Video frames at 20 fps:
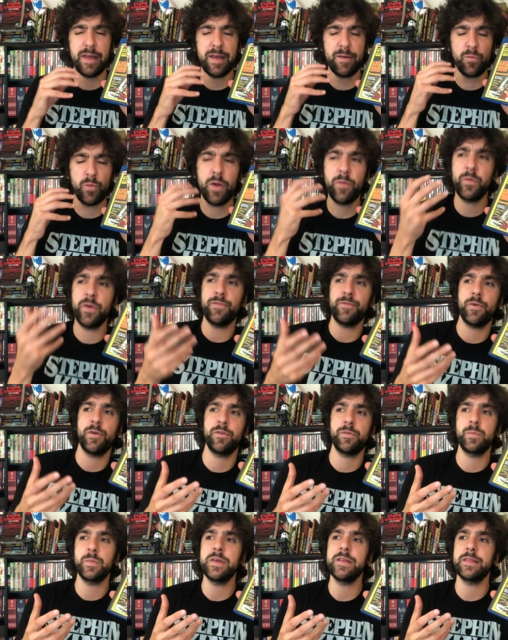when we
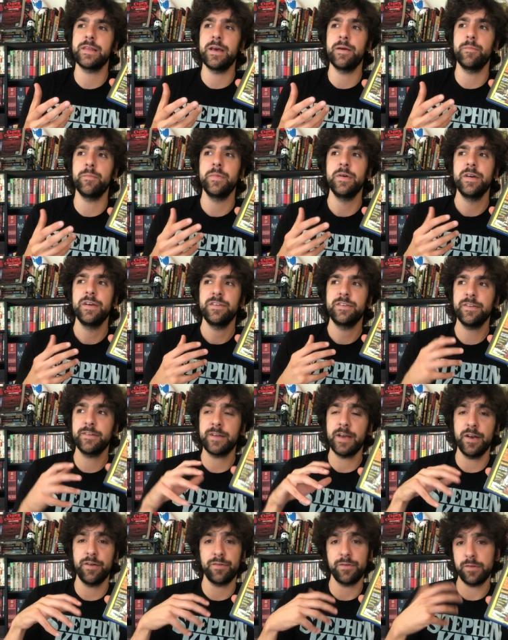first meet them, she's
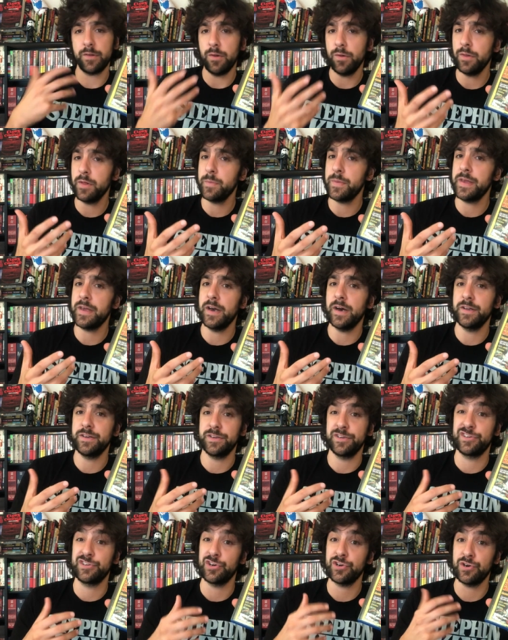kind of slowly begun to
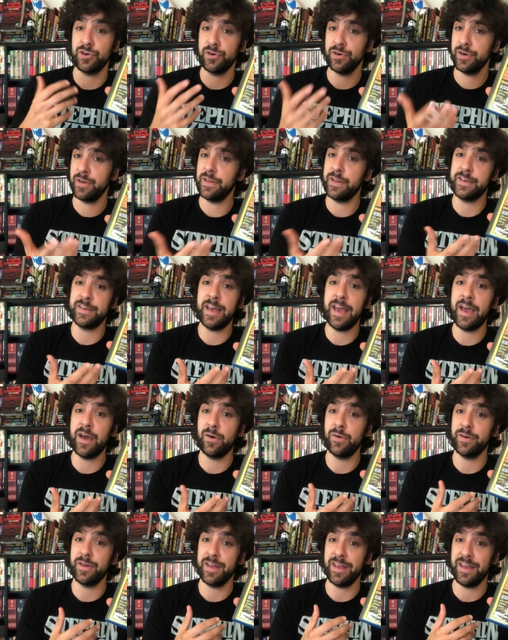turn the town